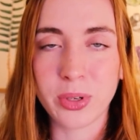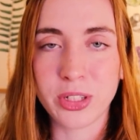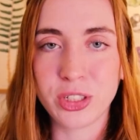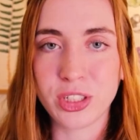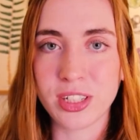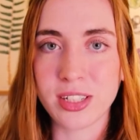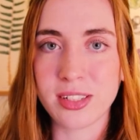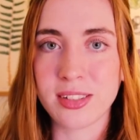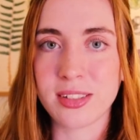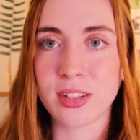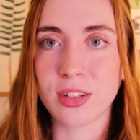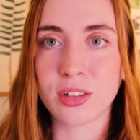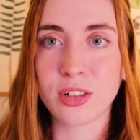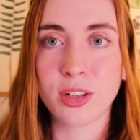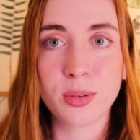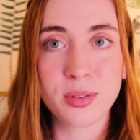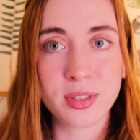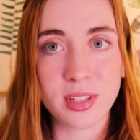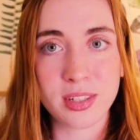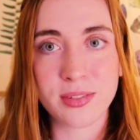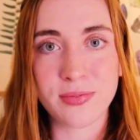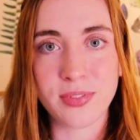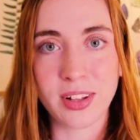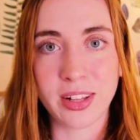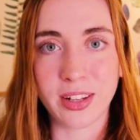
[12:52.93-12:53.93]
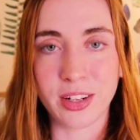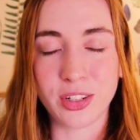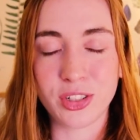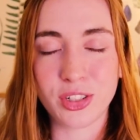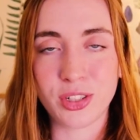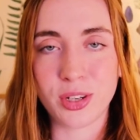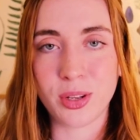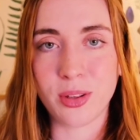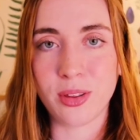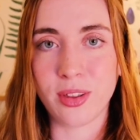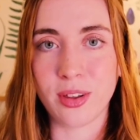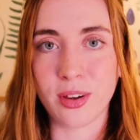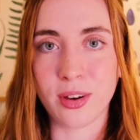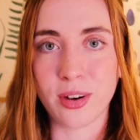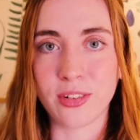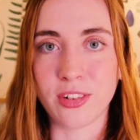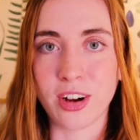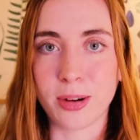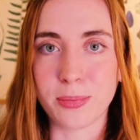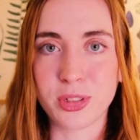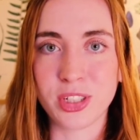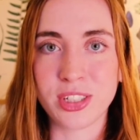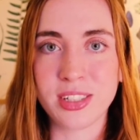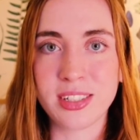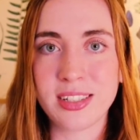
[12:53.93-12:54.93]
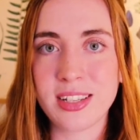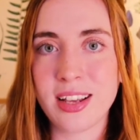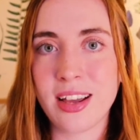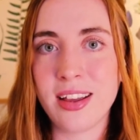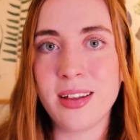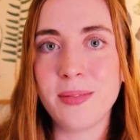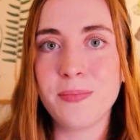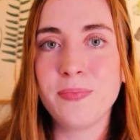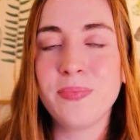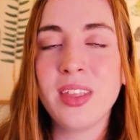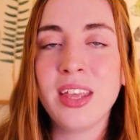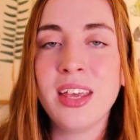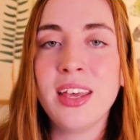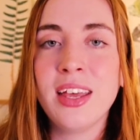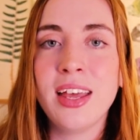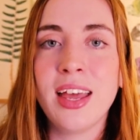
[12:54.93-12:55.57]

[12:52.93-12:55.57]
which is the closest village to the eruption site.